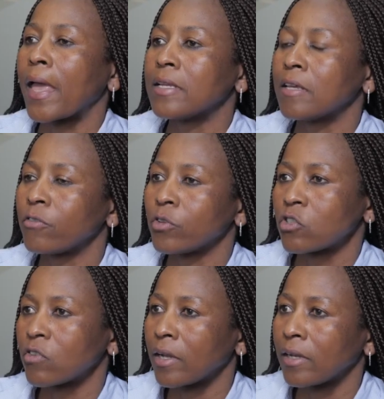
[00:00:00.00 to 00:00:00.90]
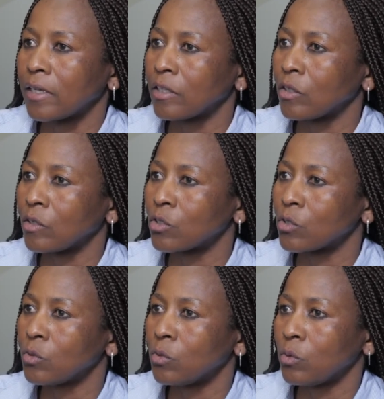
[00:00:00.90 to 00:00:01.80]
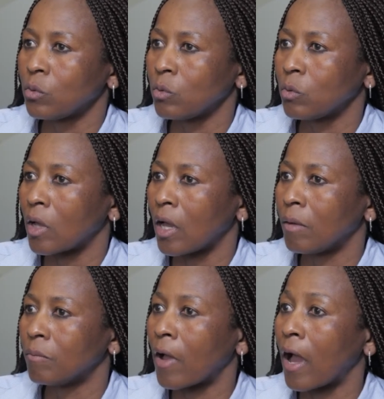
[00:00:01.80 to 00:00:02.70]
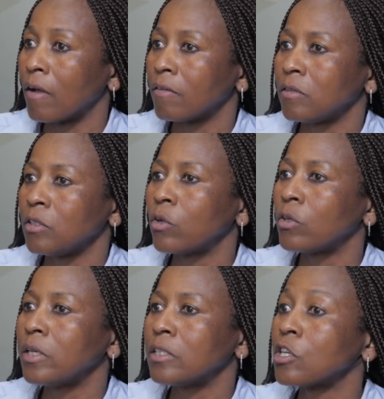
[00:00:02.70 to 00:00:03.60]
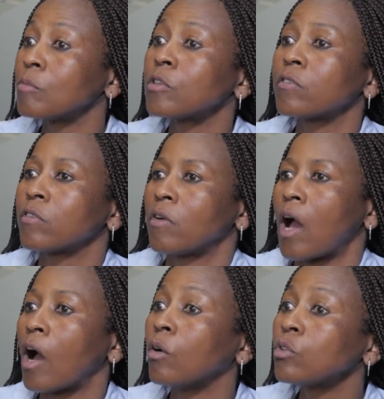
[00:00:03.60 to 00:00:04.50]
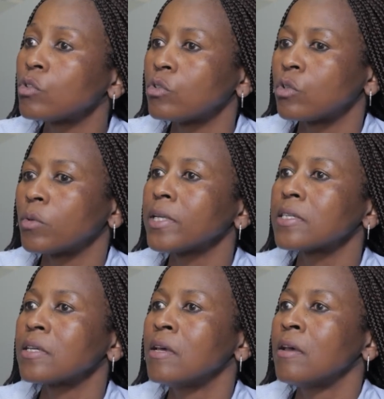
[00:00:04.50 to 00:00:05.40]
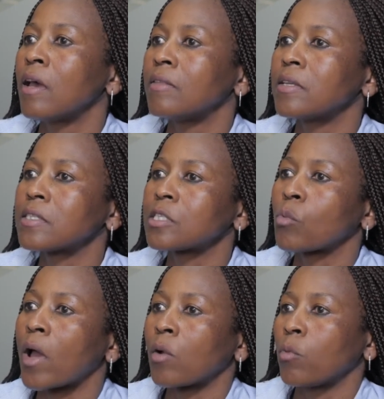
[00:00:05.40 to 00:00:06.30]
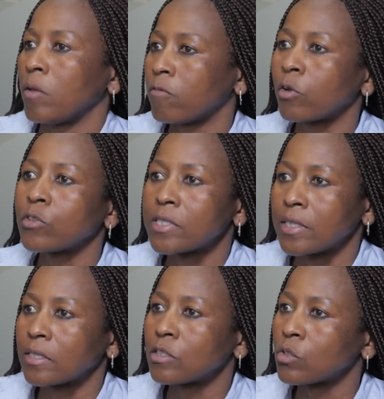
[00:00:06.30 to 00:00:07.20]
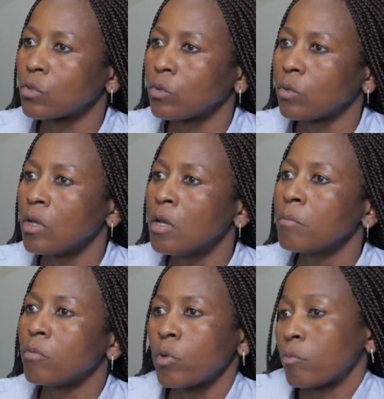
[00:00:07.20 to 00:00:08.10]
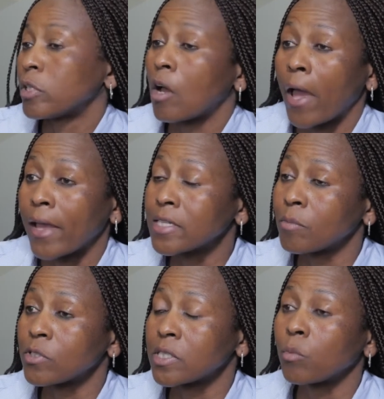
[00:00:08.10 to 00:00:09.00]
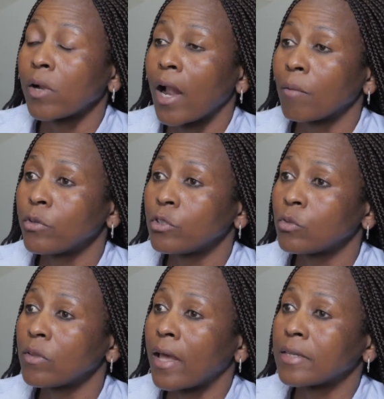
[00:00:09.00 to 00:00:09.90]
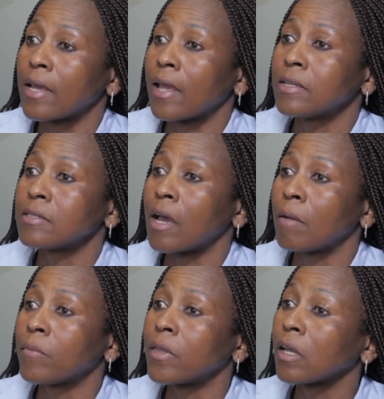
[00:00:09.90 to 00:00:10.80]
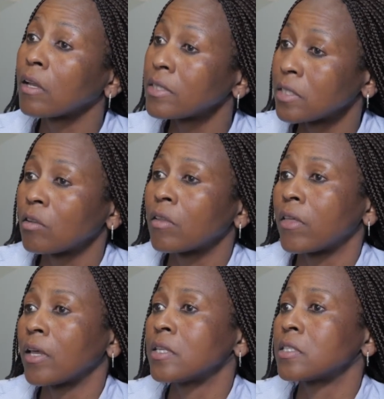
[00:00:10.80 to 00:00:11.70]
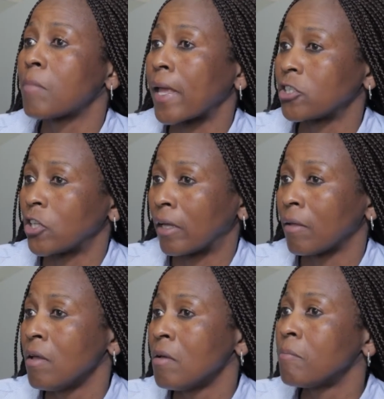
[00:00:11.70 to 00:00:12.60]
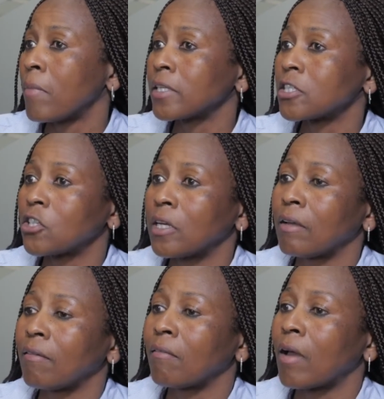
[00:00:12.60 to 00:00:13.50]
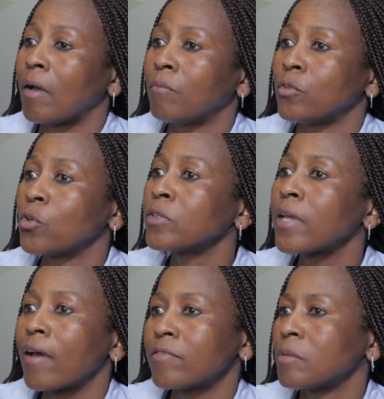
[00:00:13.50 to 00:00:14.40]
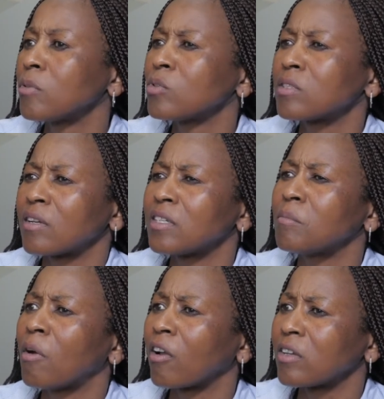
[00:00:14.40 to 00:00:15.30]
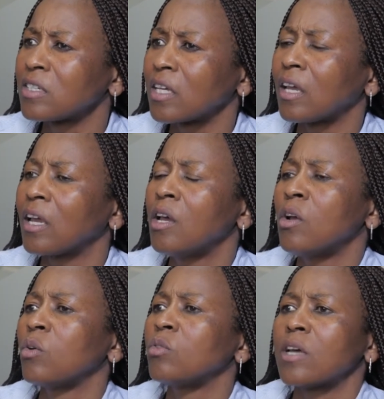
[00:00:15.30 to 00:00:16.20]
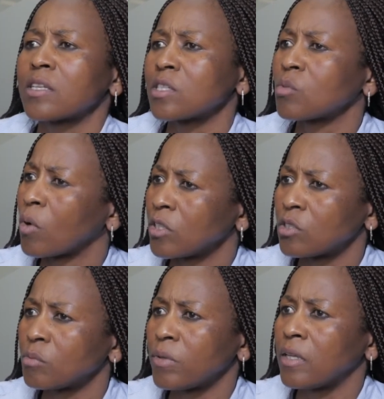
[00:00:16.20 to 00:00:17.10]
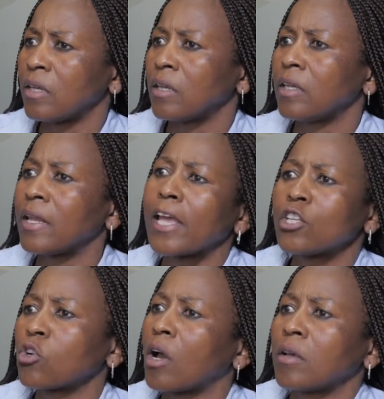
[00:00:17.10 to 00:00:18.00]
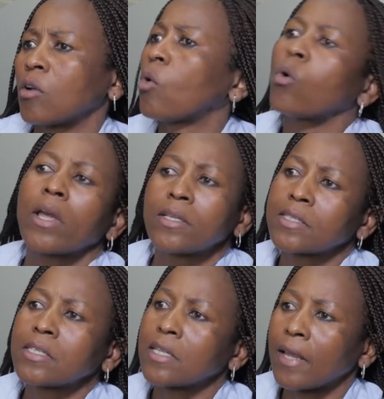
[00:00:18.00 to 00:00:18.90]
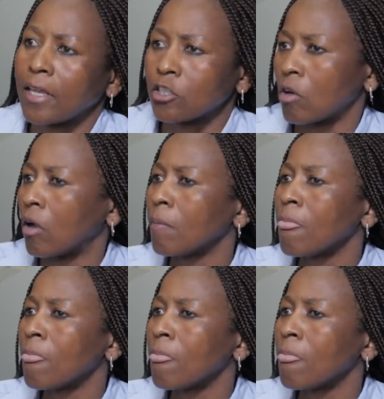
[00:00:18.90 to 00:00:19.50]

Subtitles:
And if you're struggling to, in terms of how to do it, and this is why we volunteered we put our hands up to say, we'll help you do that. And the critical thing is matching. Matching, don't have somebody who studied marketing who doesn't want to be in HR, go and sit in HR,